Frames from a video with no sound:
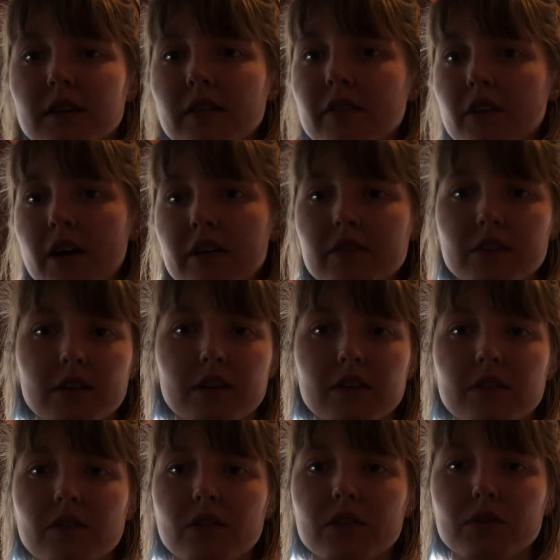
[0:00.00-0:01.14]
of
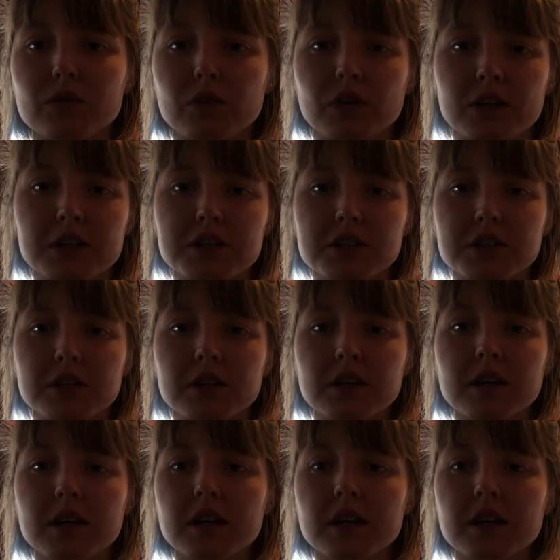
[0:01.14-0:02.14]
heaven, of the new creation,